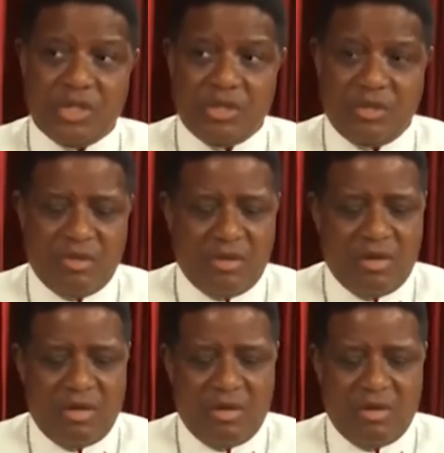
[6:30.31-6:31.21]
Yes.
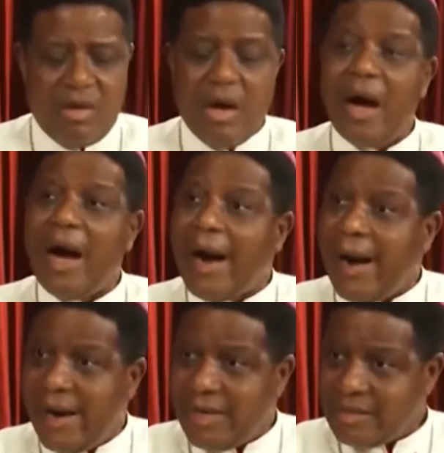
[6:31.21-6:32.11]

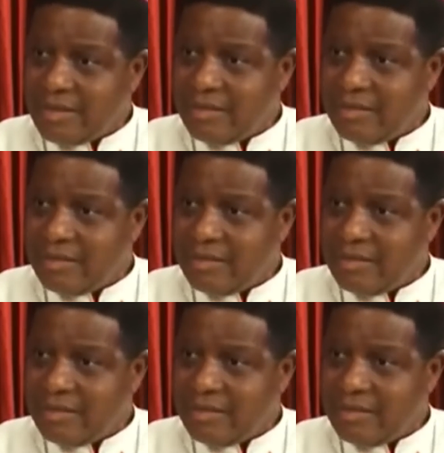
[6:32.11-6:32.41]
Art.